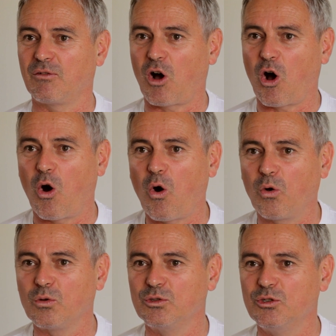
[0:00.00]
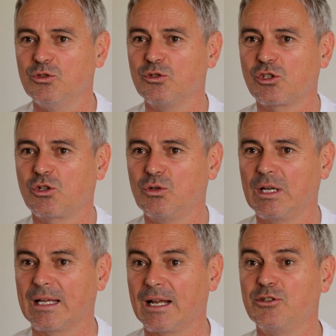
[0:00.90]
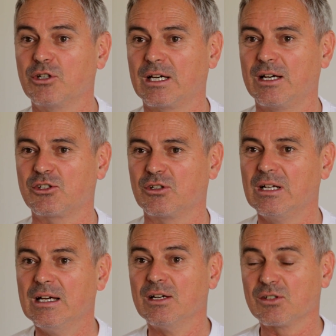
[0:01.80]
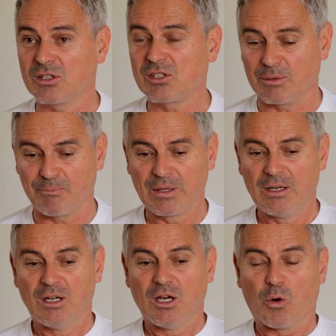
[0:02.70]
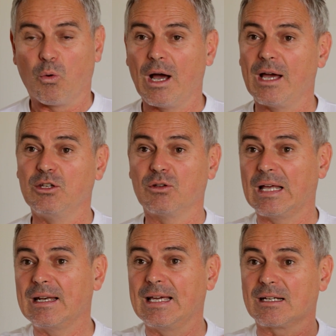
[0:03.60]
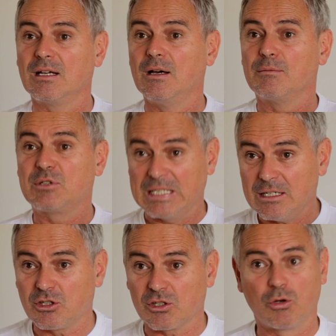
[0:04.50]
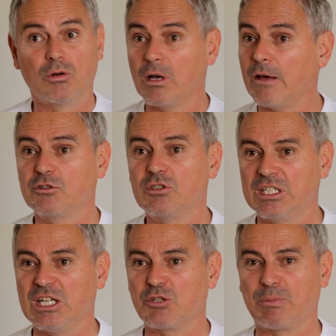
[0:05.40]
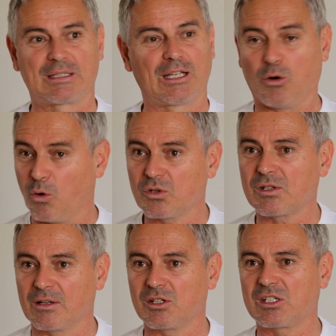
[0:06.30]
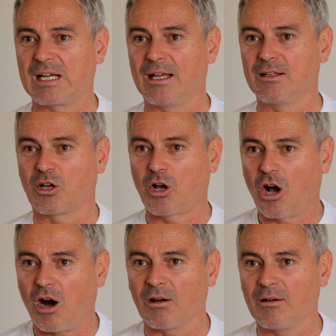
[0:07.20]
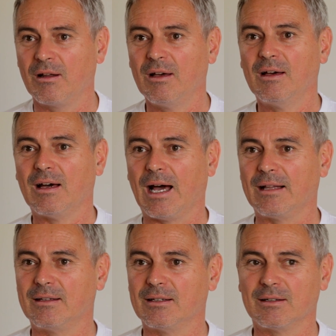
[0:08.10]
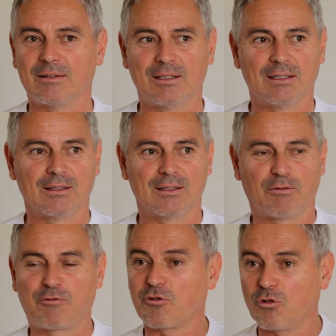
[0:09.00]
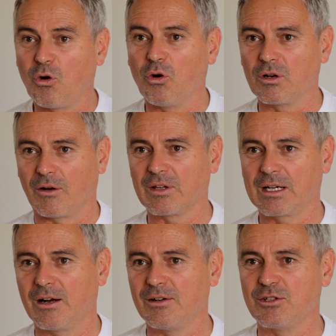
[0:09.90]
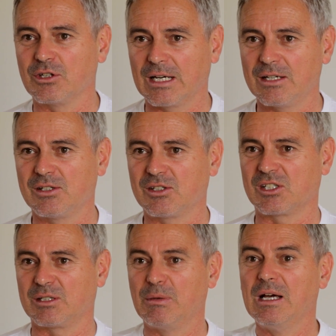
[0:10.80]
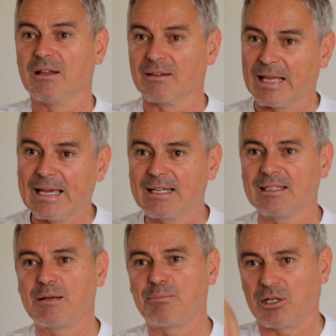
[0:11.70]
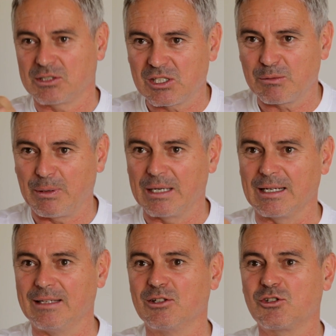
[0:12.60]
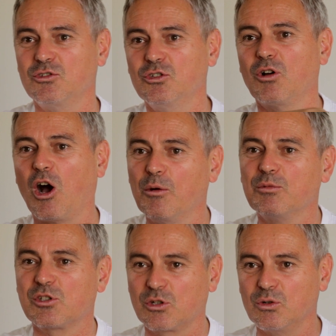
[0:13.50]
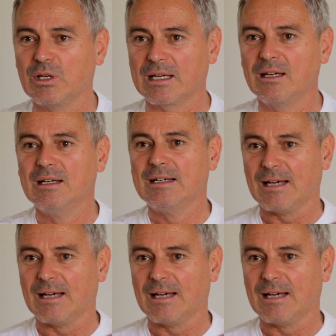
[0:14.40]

of a whole new schooling and education system, where you then get teachers who love to teach, but they also understand the con and the fraud of the current education system. They can then participate in this new homeschooling